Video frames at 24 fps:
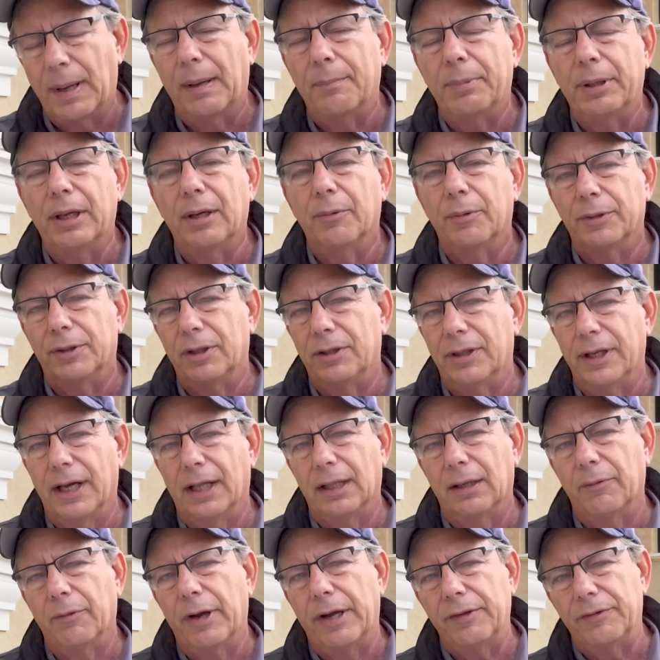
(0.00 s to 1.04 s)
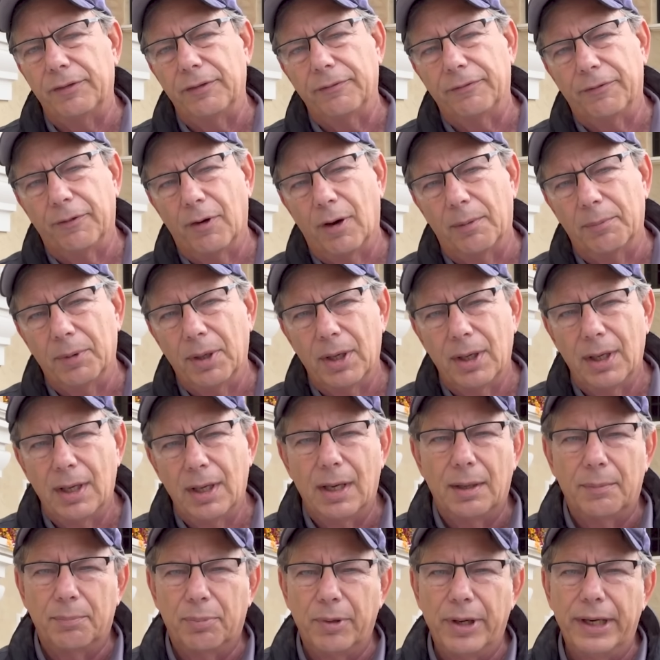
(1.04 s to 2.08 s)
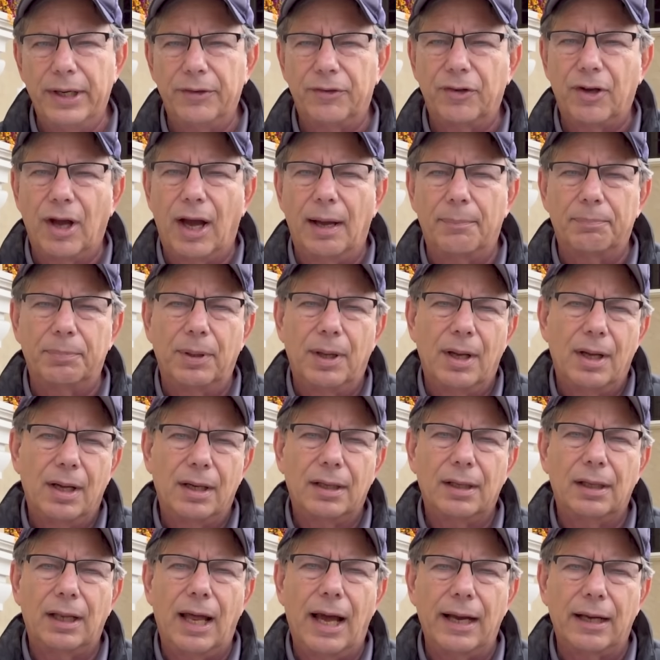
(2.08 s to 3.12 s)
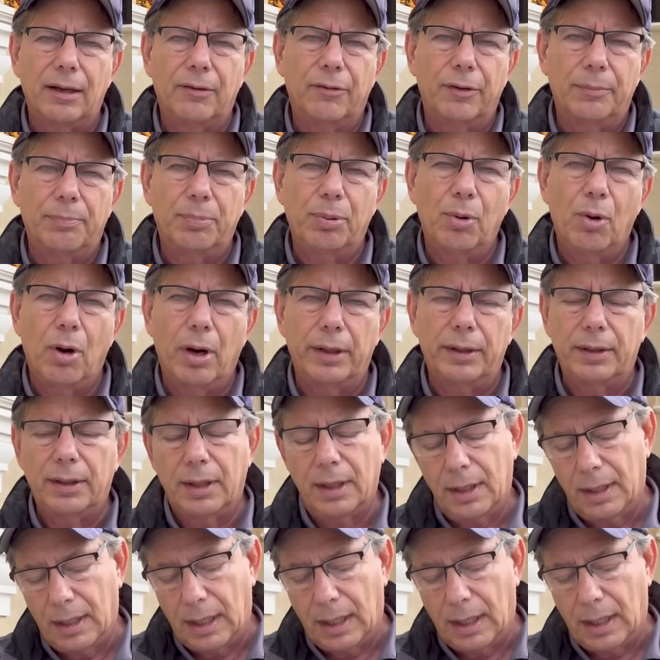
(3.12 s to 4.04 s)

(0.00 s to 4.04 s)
I'm here with the Daily Racing Form Breeders' Cup Clocker Report,